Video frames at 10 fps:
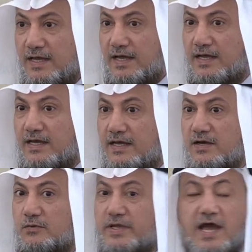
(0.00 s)

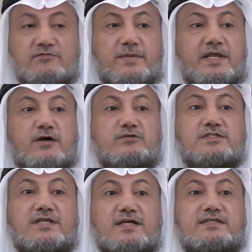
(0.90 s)
Uh, we have many
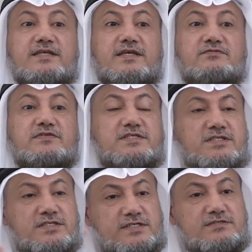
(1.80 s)
outstanding
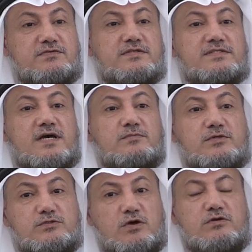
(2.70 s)
physicians, for
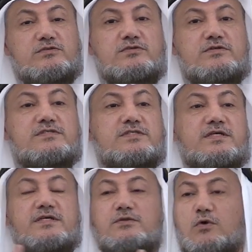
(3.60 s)
example, doctors
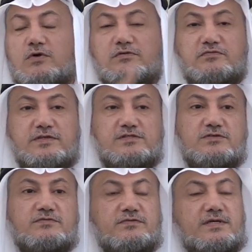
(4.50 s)
in all
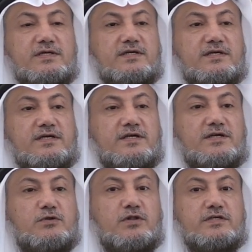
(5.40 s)
fields of
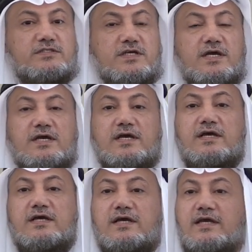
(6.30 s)
uh, knowledge,
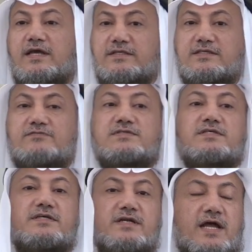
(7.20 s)
uh, in
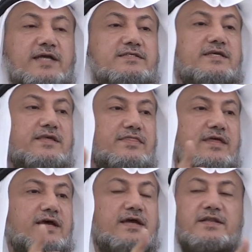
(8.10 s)
tafsir,
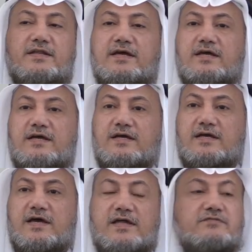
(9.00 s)
hadith, and,
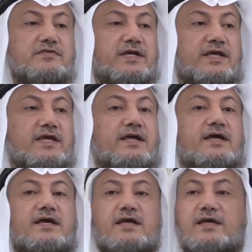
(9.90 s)
uh, and fiqh,
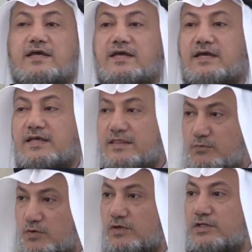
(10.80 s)
uh, in
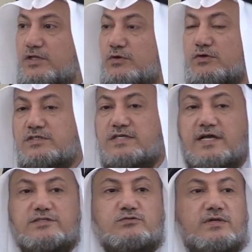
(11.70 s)
the worldly knowledge
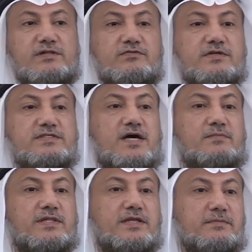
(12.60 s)
as well, for
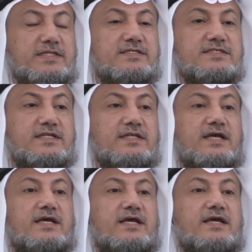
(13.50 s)
example, in medicine,
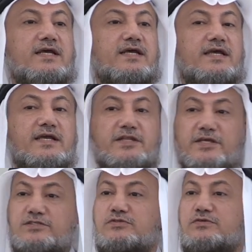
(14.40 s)
uh, in
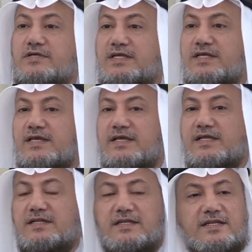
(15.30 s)
history,
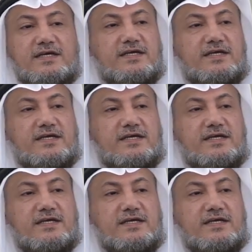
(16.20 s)
in